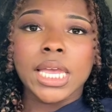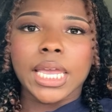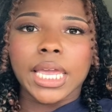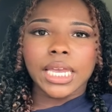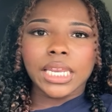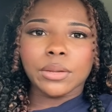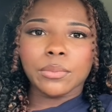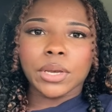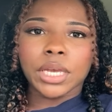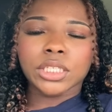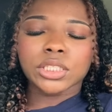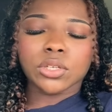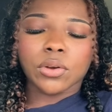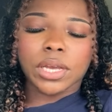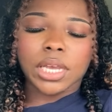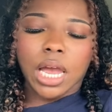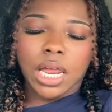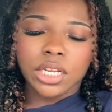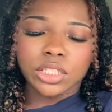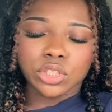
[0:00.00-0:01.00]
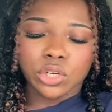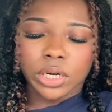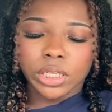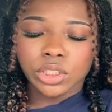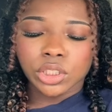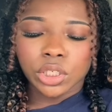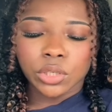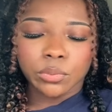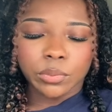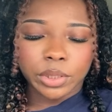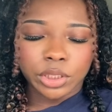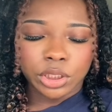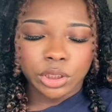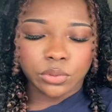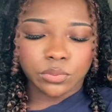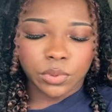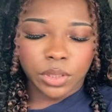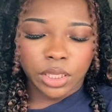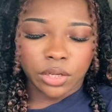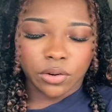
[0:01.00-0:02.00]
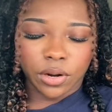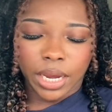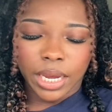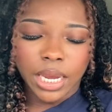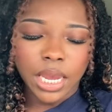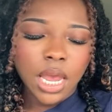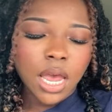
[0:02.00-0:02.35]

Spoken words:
Anyway, so I got a charger, which is really great.